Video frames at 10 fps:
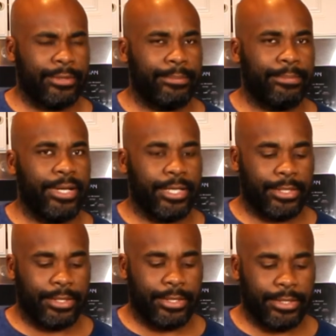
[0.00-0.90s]
But
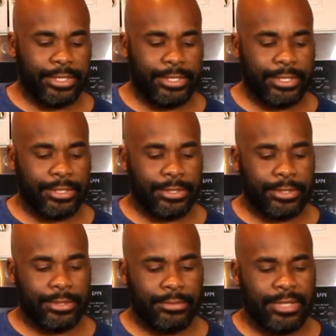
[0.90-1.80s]
since it's
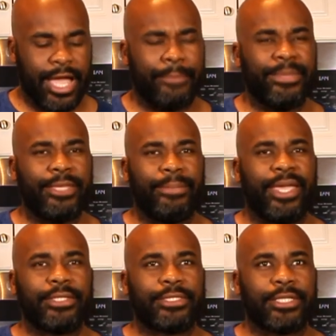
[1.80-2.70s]
not meat
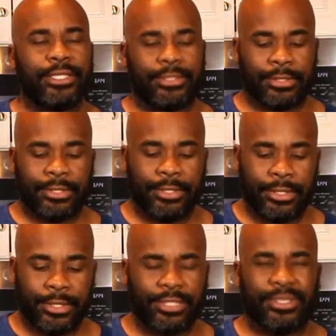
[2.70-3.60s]
based,
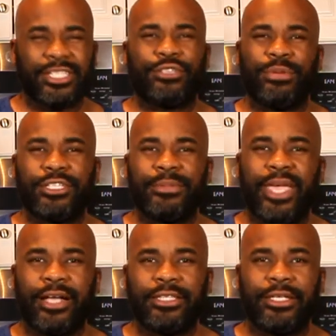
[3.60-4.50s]
so is this supposed to be
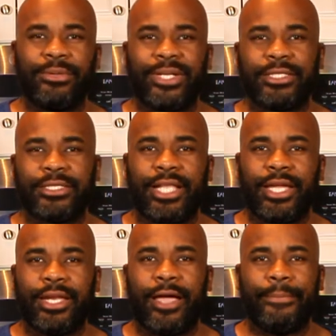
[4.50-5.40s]
healthy when it's
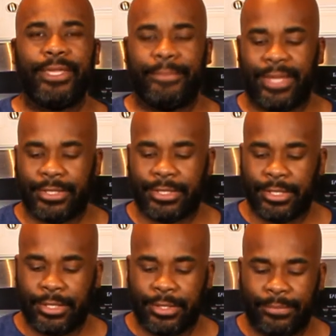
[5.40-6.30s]
like not meat based?
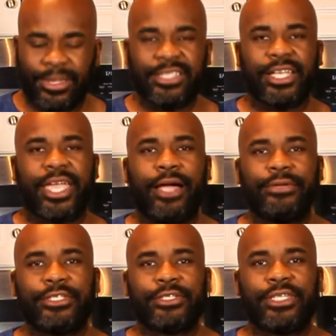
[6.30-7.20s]
Because the
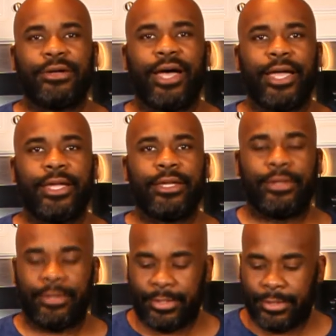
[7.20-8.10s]
calories are still high.
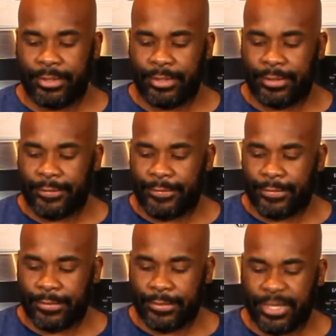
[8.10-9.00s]

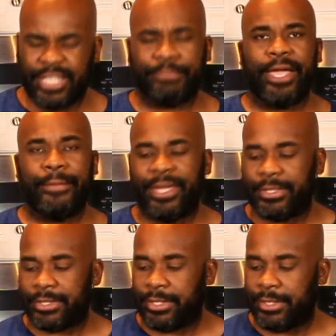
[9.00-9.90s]
And it's
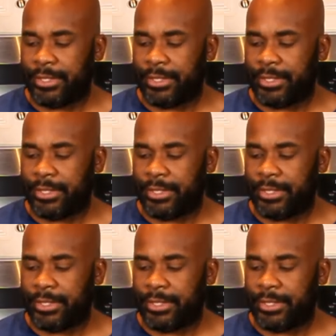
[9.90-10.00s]
plant-based?